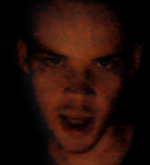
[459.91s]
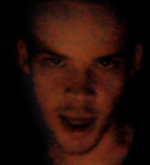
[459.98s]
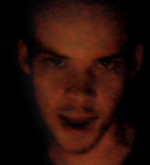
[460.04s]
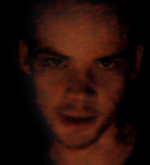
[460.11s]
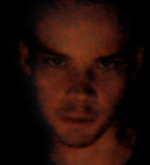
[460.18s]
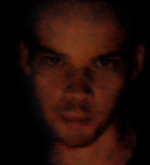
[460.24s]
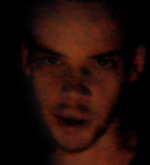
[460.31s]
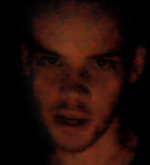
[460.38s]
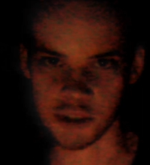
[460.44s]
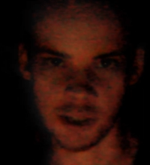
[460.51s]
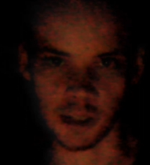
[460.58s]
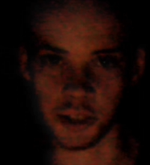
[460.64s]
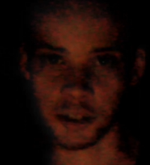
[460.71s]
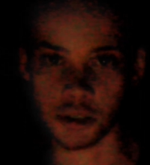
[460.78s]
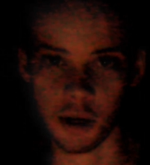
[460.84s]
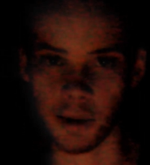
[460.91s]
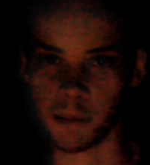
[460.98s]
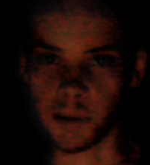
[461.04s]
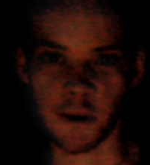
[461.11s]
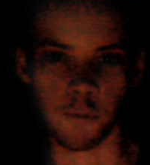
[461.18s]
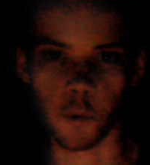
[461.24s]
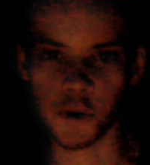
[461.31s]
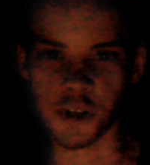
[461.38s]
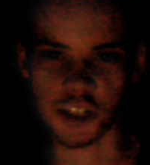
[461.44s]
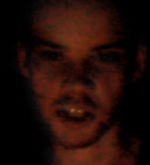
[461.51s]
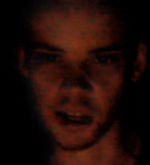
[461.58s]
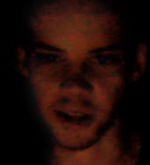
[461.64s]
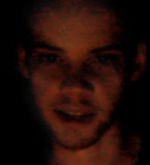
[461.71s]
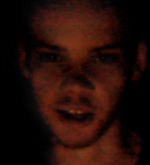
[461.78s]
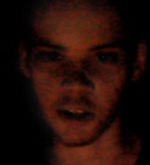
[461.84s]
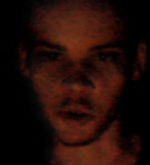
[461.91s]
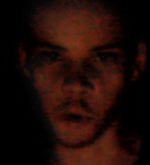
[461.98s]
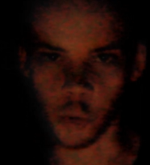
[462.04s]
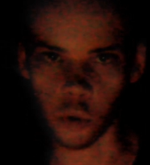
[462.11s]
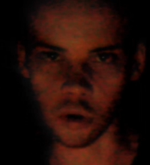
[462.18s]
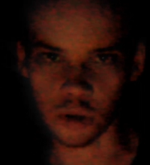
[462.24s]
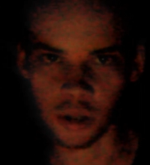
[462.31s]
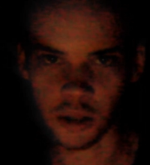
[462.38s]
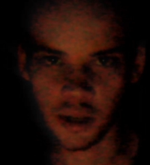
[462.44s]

And it basically made my voice sound like a ghoul.